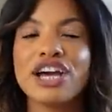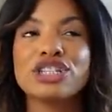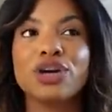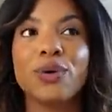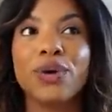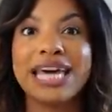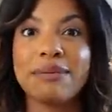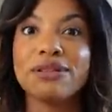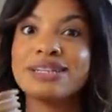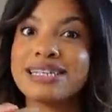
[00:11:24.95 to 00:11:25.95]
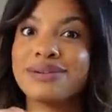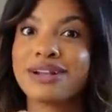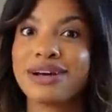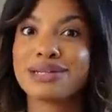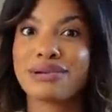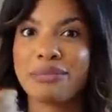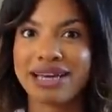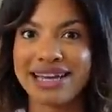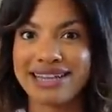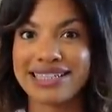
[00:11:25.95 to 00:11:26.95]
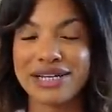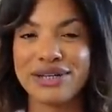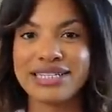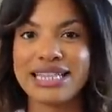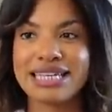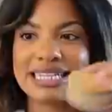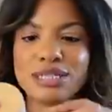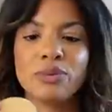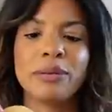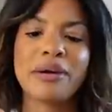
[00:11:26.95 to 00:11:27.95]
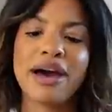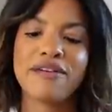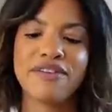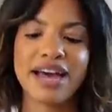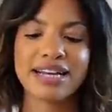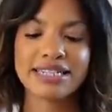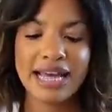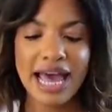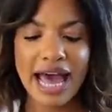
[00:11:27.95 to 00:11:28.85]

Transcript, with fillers: so keeping those little glass ramekins and using these lids will be perfect.